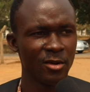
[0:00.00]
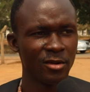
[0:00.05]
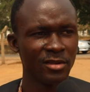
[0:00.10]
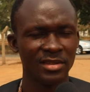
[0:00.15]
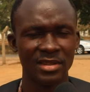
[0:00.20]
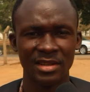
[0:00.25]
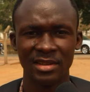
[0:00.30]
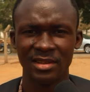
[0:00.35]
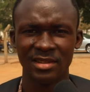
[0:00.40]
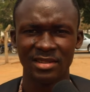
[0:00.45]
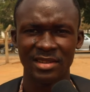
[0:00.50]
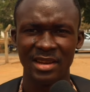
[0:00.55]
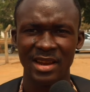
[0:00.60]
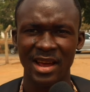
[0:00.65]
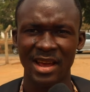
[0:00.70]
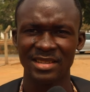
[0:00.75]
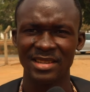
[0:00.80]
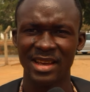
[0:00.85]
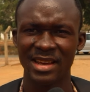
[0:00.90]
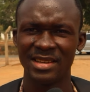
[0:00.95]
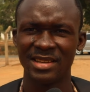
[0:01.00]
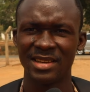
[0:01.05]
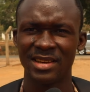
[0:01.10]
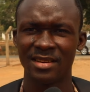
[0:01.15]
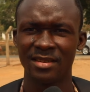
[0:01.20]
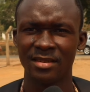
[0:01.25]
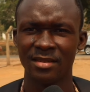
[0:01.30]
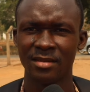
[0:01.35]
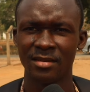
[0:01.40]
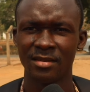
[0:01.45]
don't think it's a nice
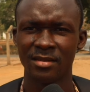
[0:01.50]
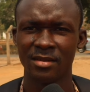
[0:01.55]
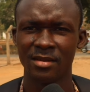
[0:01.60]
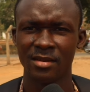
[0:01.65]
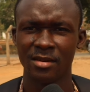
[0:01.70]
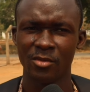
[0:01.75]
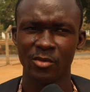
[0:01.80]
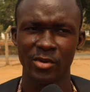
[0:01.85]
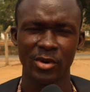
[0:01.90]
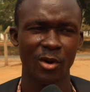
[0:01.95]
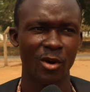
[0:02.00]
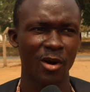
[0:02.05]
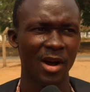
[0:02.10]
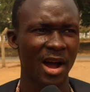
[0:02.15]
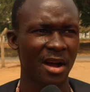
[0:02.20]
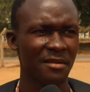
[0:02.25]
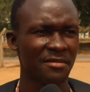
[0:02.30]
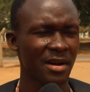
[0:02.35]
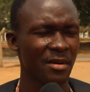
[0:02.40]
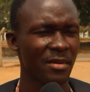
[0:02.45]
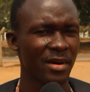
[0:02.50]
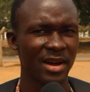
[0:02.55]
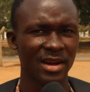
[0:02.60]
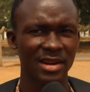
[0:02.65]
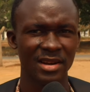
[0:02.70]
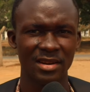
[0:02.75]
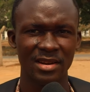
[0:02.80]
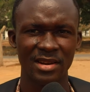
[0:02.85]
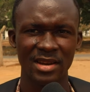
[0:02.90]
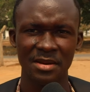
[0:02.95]
idea. We all have
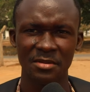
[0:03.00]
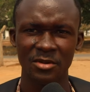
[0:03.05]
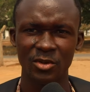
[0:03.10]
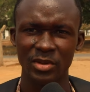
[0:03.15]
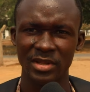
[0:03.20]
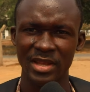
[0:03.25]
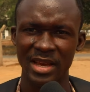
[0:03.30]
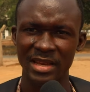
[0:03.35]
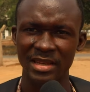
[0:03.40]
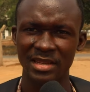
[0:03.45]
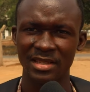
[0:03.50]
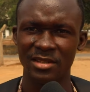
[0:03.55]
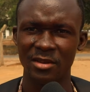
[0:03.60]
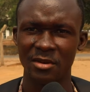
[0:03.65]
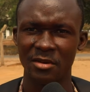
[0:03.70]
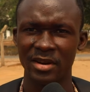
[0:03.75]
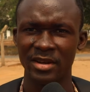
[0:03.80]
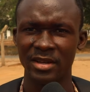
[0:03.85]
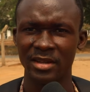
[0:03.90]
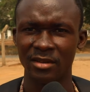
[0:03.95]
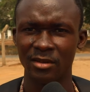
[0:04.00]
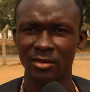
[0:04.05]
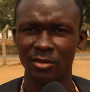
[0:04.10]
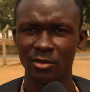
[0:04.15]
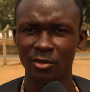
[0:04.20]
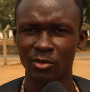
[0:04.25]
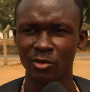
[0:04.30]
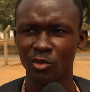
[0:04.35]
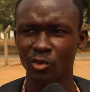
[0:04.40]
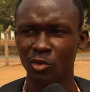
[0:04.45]
our names with the EC already,
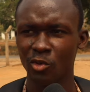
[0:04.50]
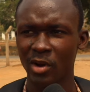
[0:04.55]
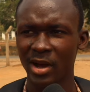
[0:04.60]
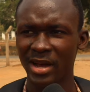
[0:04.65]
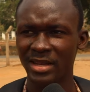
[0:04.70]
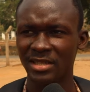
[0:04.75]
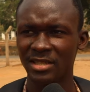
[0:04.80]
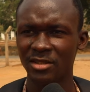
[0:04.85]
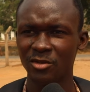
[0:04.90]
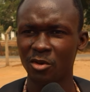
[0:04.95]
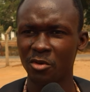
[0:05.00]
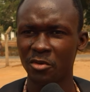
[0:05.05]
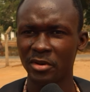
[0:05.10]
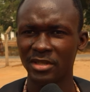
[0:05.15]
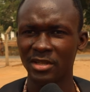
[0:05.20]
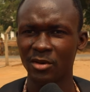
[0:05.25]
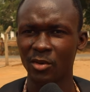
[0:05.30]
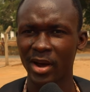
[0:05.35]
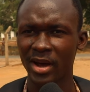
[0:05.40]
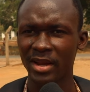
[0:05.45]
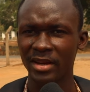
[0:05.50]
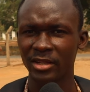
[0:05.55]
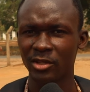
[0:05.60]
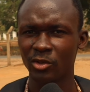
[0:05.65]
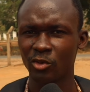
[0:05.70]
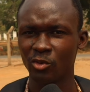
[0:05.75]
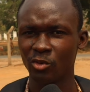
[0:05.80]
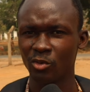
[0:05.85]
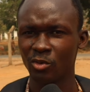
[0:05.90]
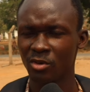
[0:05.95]
so I see no reason why they
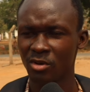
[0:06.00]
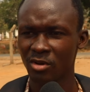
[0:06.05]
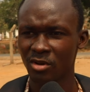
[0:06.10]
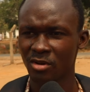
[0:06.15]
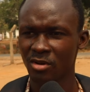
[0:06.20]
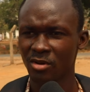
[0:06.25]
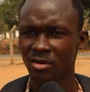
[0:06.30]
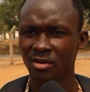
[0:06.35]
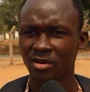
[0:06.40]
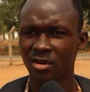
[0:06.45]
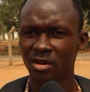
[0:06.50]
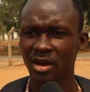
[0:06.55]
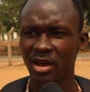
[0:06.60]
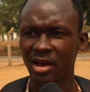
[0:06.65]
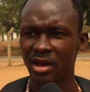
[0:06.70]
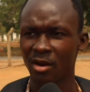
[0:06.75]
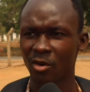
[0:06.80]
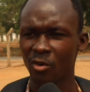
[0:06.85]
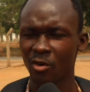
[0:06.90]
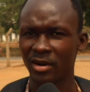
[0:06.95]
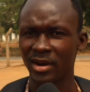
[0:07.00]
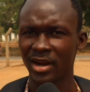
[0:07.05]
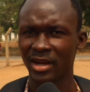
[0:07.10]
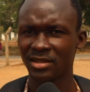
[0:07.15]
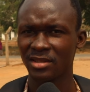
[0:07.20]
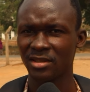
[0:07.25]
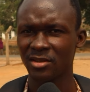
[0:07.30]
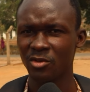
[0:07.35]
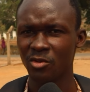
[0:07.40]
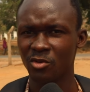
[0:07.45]
should
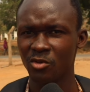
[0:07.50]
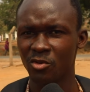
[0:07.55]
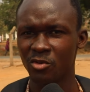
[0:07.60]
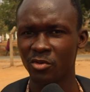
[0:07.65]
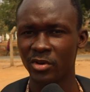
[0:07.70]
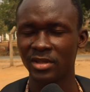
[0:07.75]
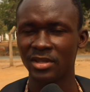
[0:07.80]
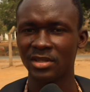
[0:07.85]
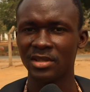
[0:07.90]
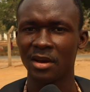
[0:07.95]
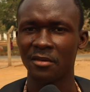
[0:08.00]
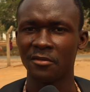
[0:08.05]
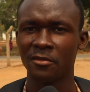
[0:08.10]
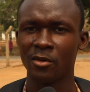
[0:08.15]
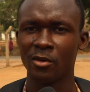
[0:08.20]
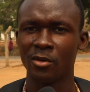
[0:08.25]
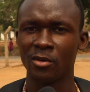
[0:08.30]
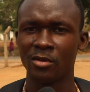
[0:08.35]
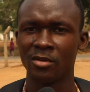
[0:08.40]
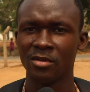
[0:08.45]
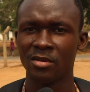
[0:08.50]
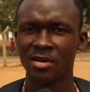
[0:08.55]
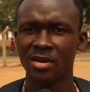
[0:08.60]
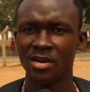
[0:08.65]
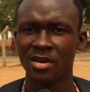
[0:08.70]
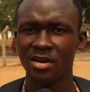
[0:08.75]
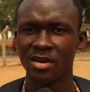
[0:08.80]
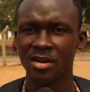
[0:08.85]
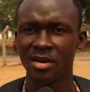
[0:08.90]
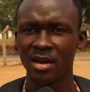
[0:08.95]
conduct new register for
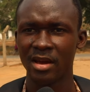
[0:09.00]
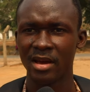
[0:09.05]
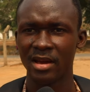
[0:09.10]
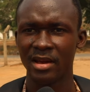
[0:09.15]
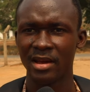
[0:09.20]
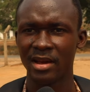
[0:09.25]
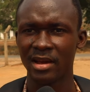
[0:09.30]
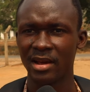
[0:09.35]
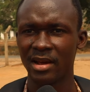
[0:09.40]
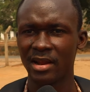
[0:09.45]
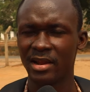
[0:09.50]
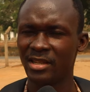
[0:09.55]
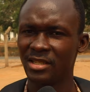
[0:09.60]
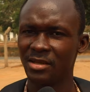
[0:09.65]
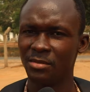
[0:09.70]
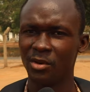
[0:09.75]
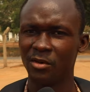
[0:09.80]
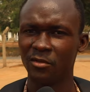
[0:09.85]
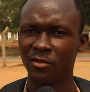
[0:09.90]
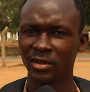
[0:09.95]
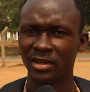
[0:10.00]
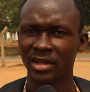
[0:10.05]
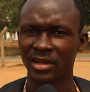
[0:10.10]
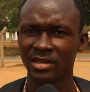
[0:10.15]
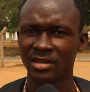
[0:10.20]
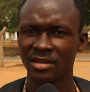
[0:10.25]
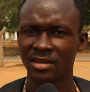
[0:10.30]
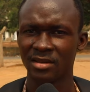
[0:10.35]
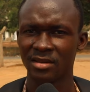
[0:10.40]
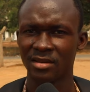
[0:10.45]
eligible voters.